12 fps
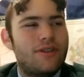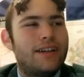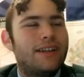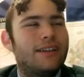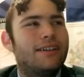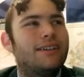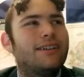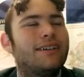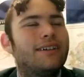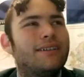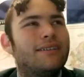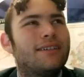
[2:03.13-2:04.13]
And
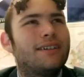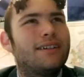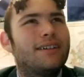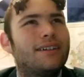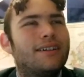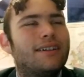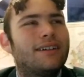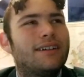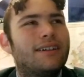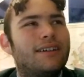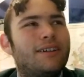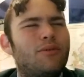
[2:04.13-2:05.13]
uh,
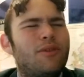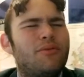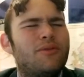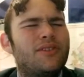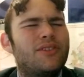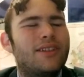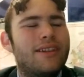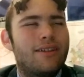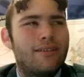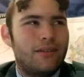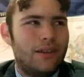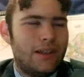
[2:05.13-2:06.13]
uh, what was the
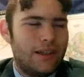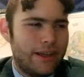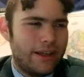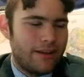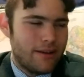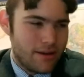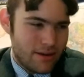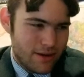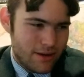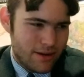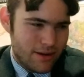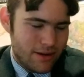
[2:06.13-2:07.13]
other line?
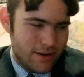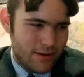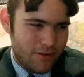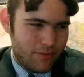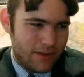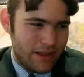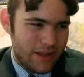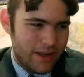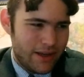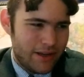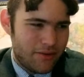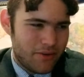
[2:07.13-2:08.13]
Uh, there was a
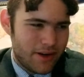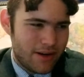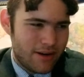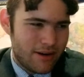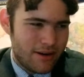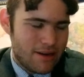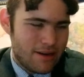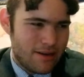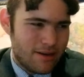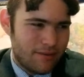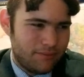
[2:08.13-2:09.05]
line where. Uh,